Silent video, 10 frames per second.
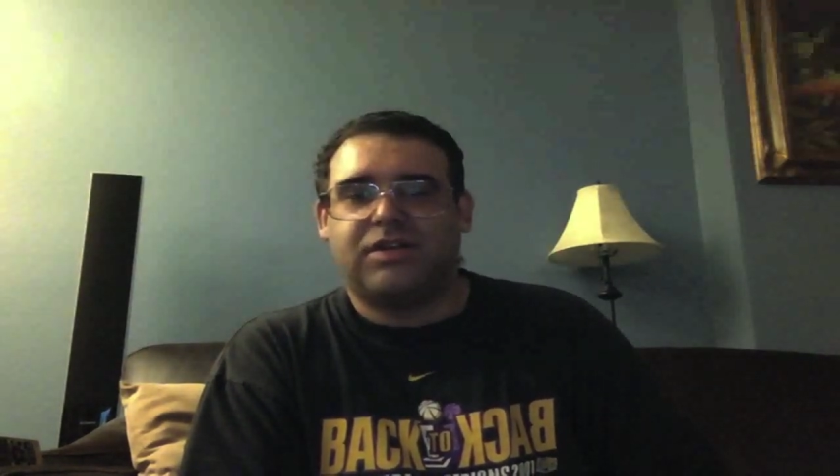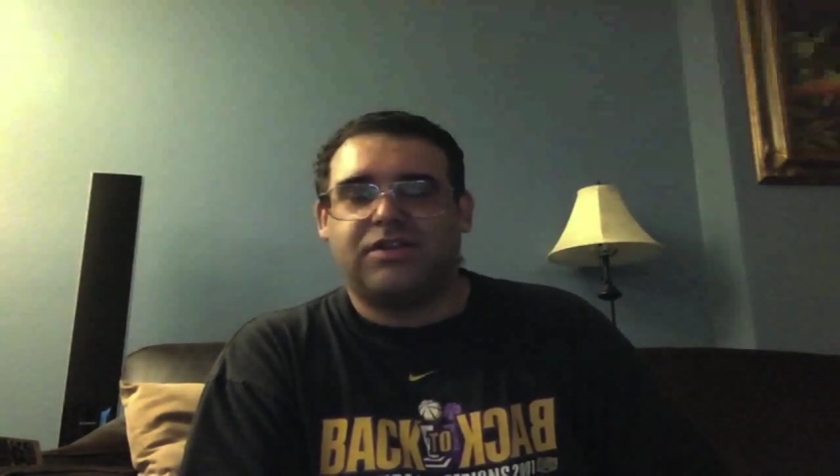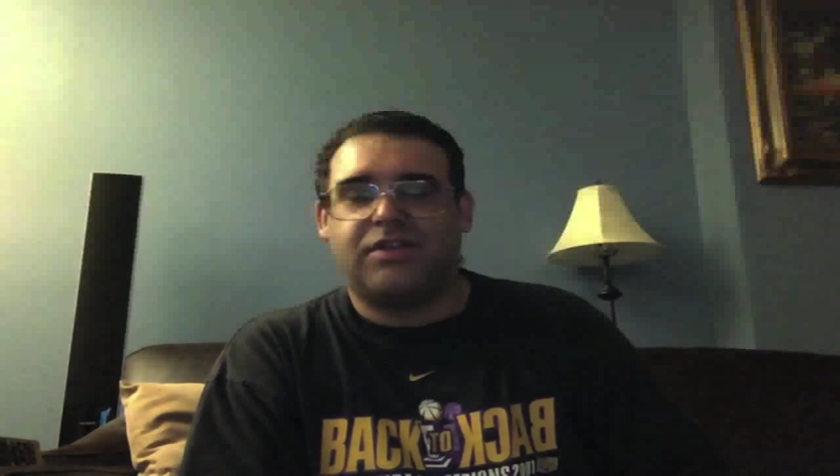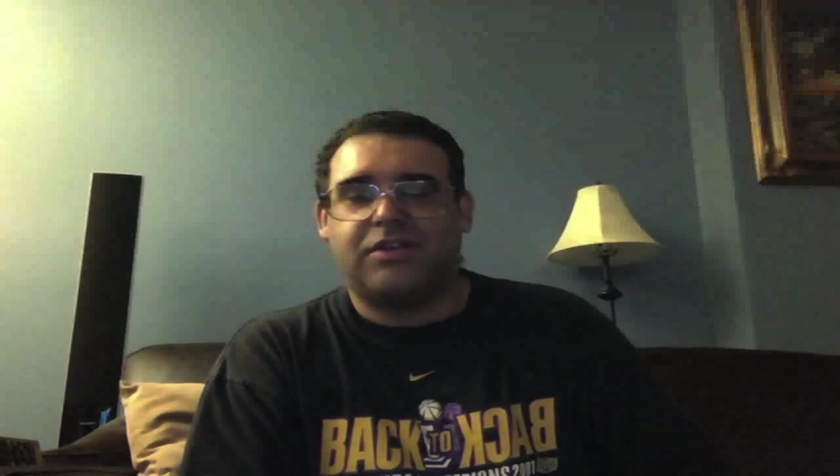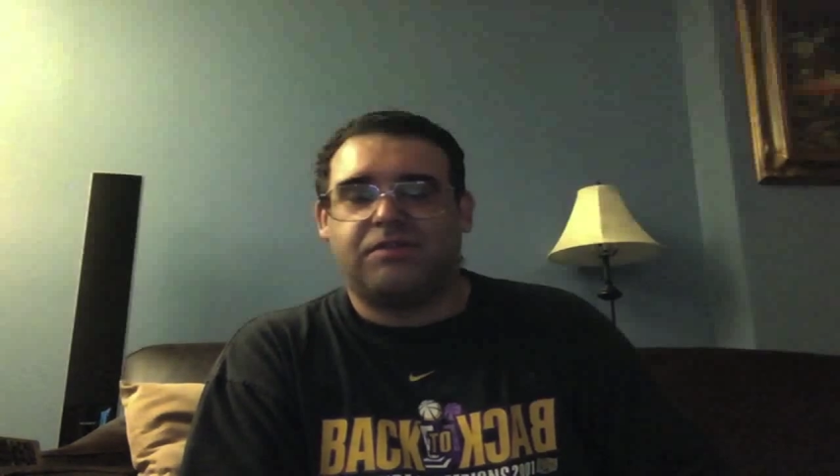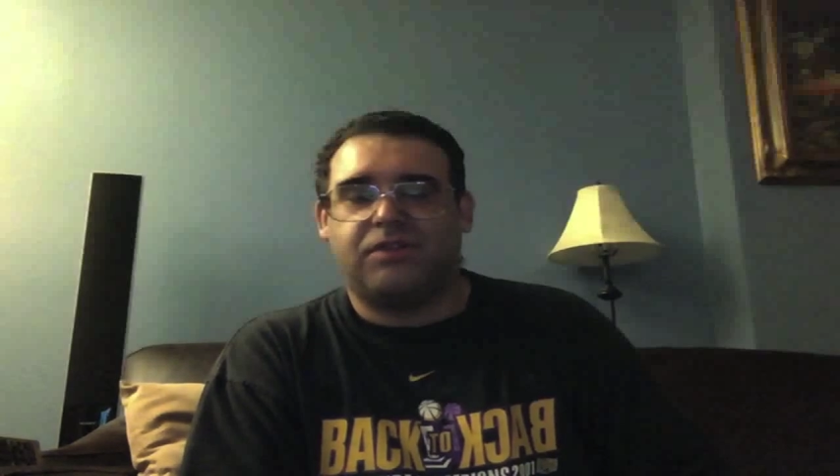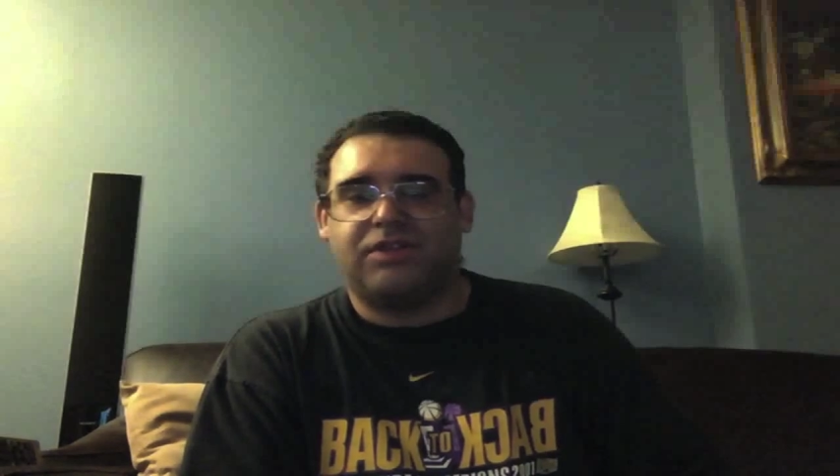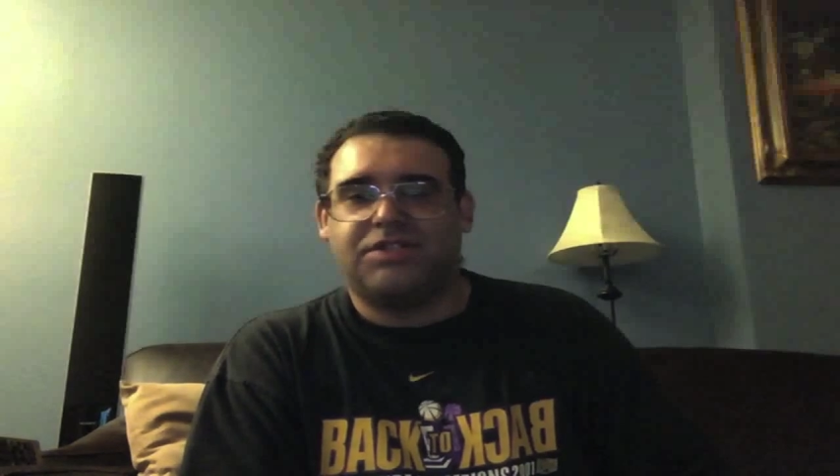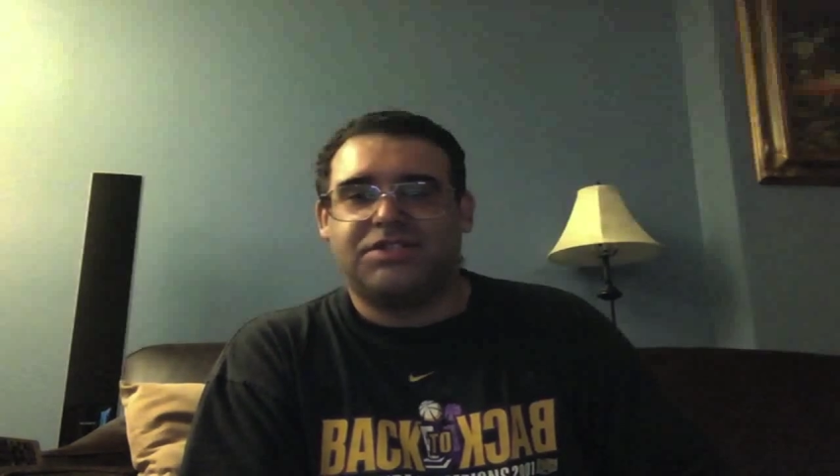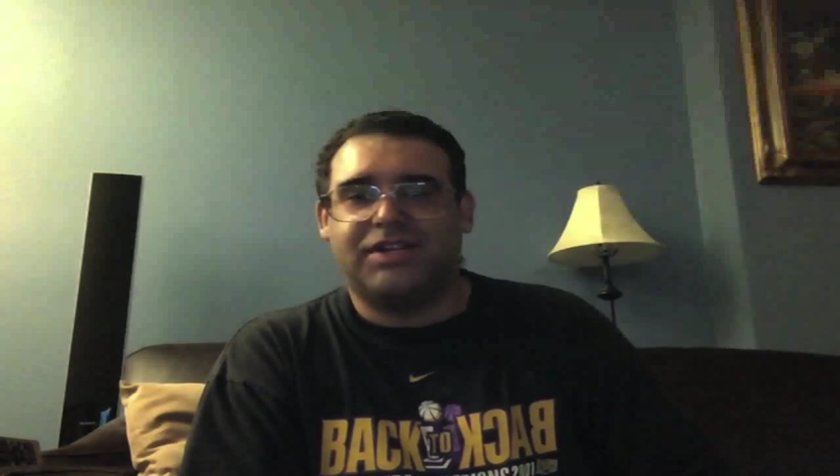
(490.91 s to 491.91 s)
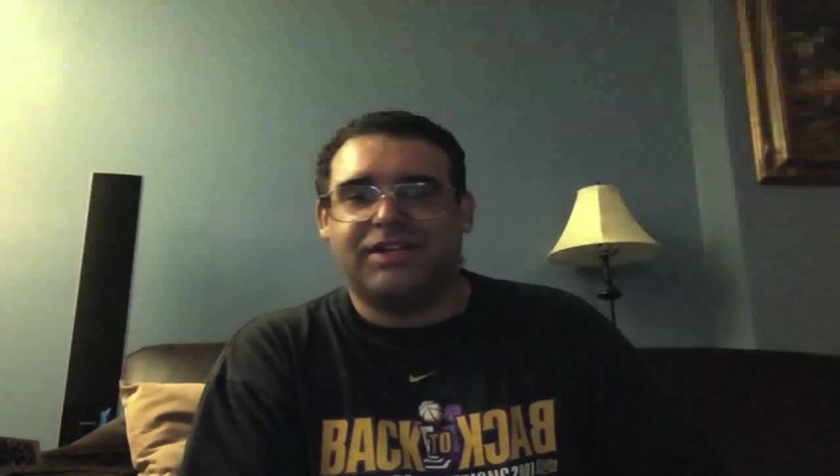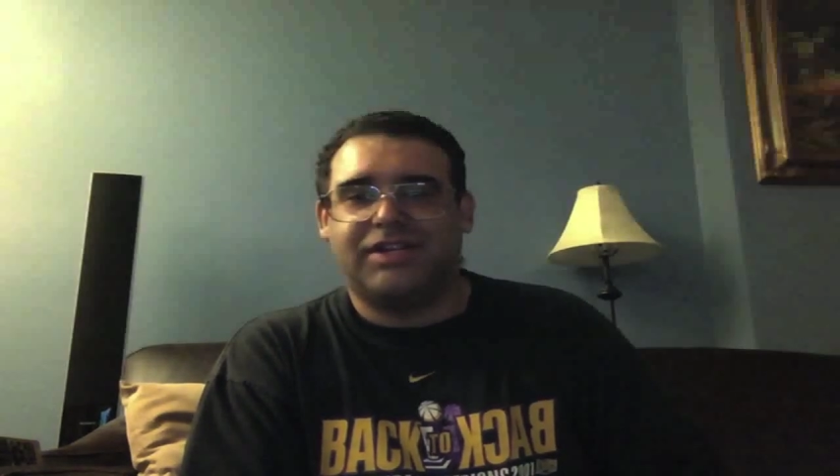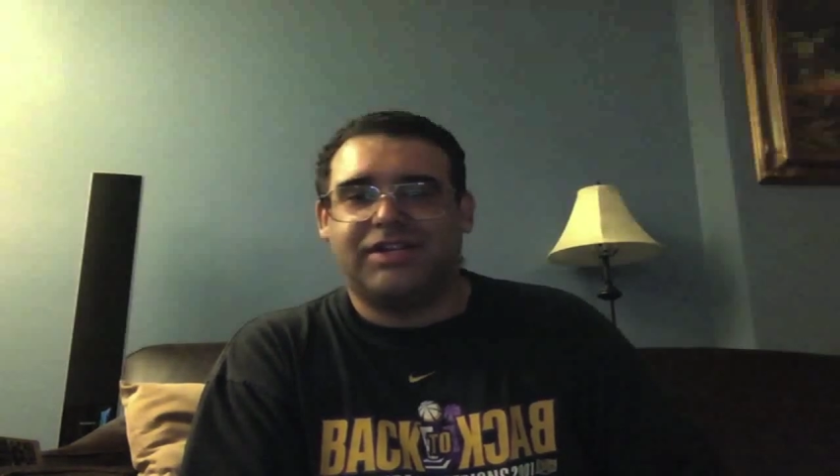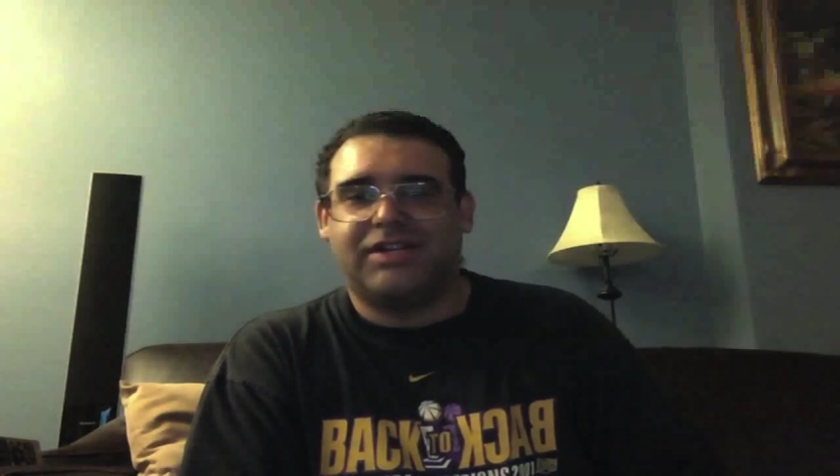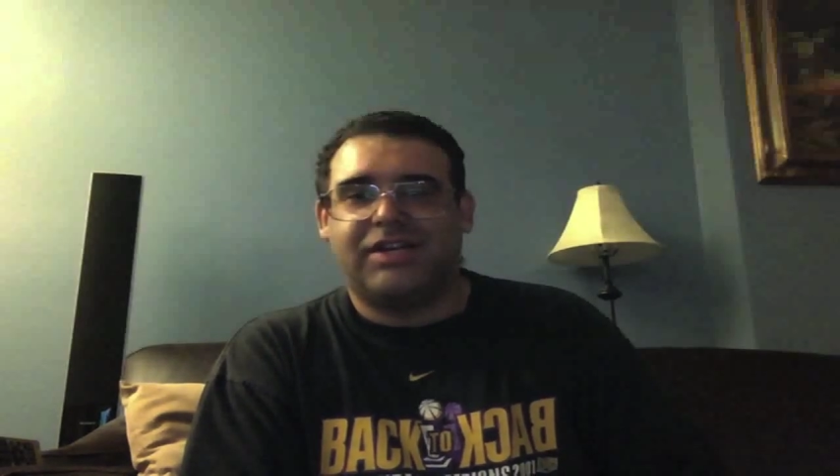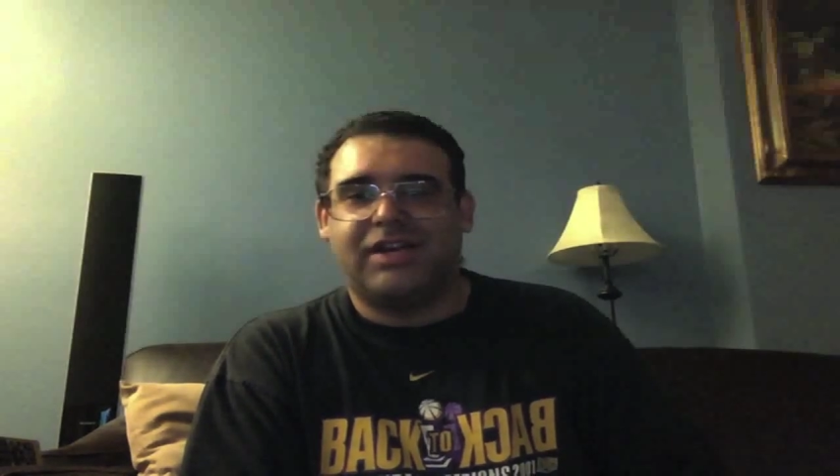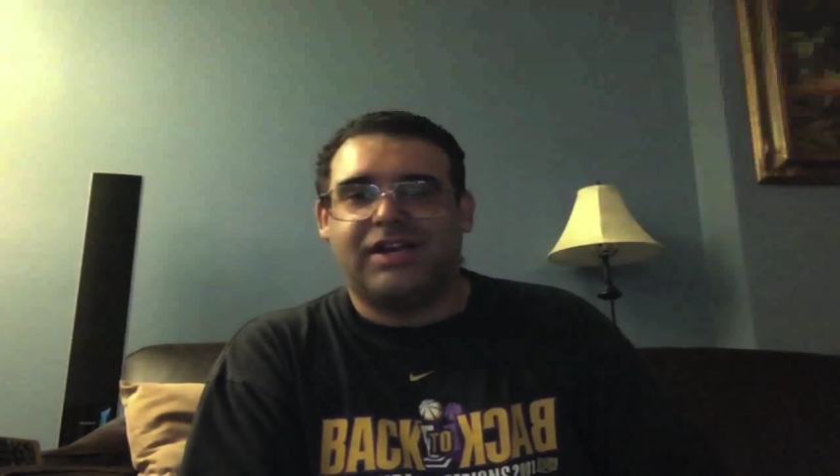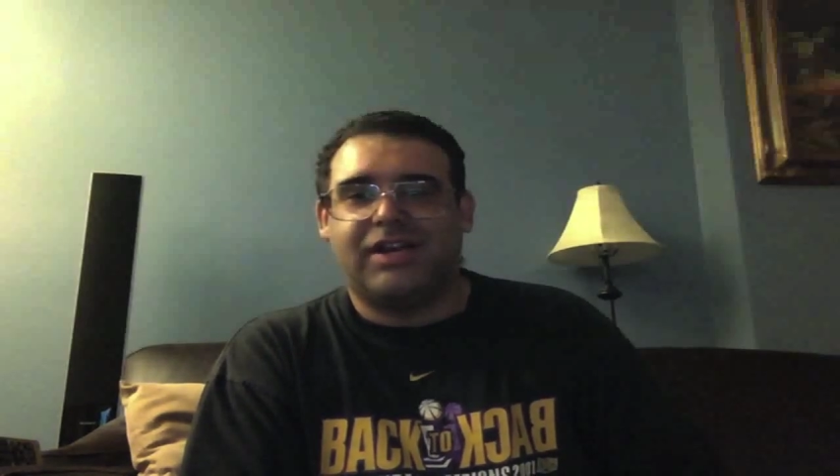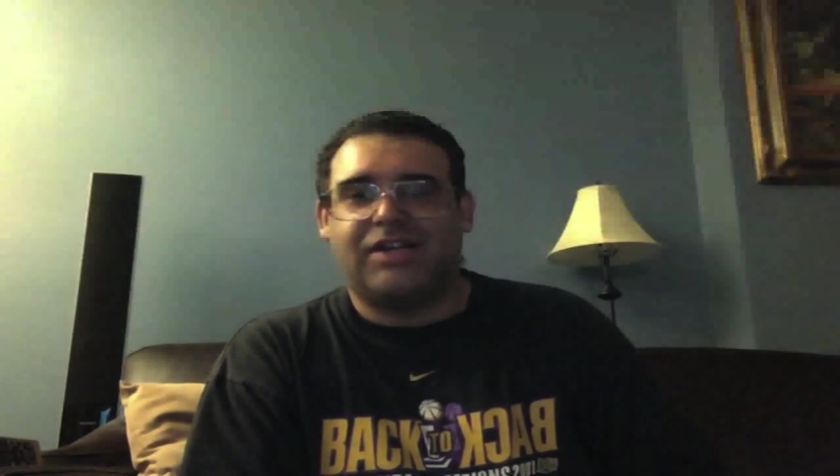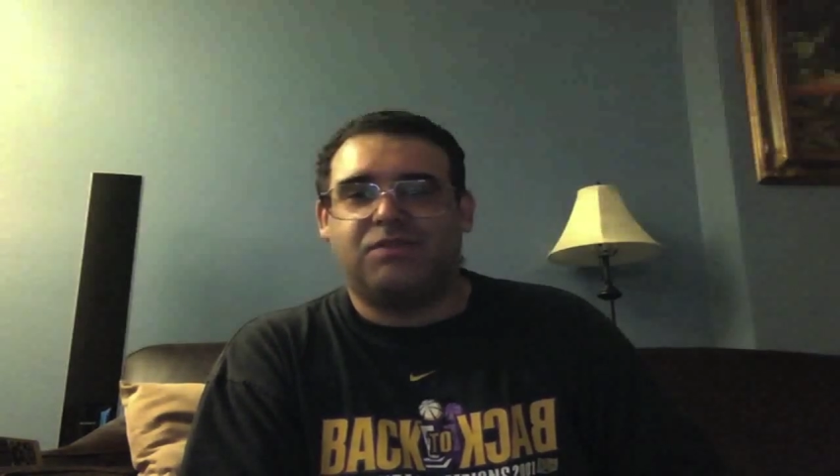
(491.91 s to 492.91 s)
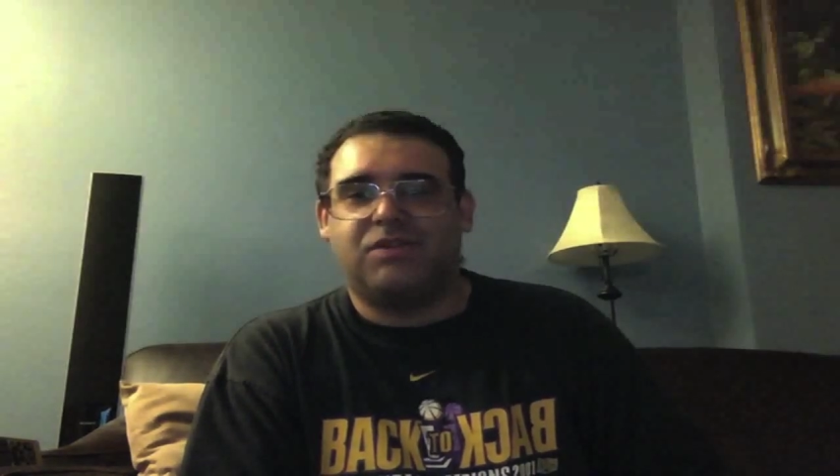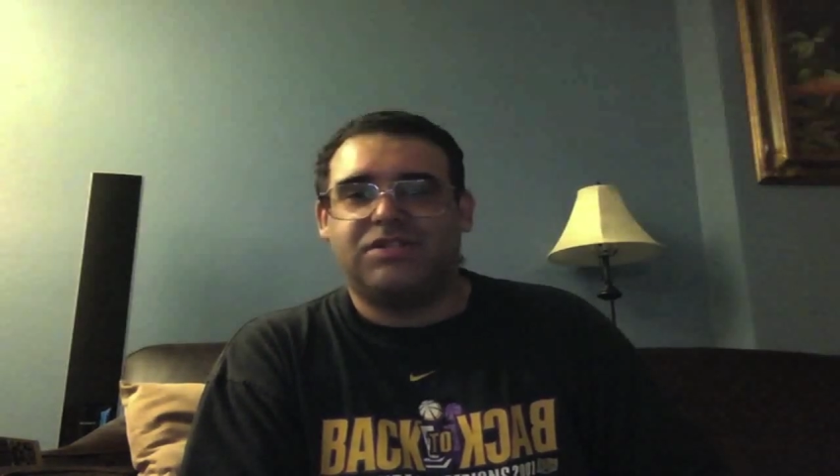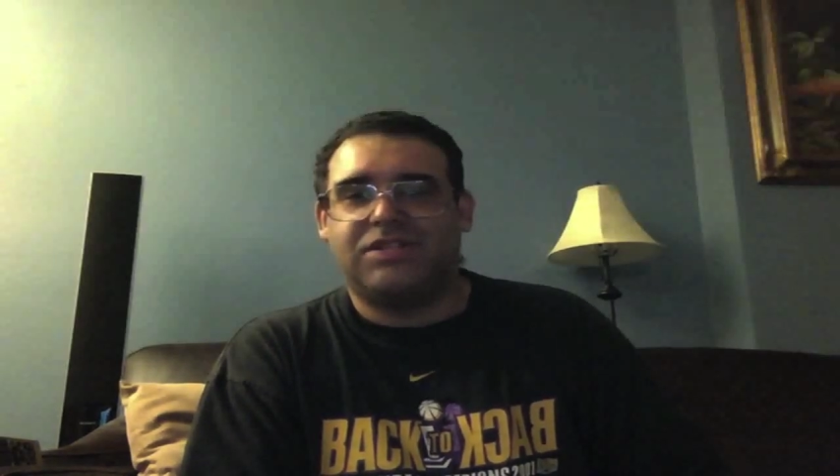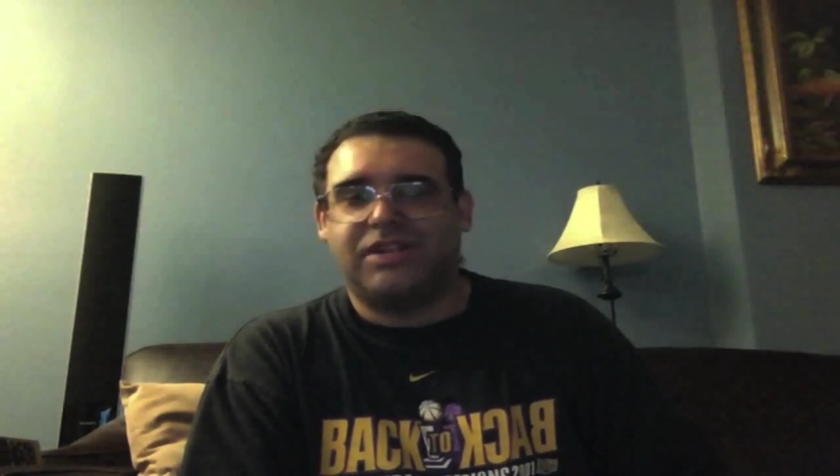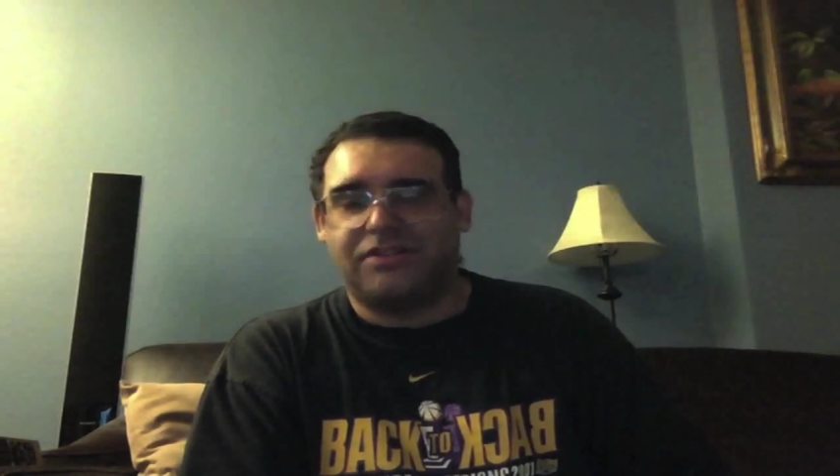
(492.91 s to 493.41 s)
Thank you for listening. And once again,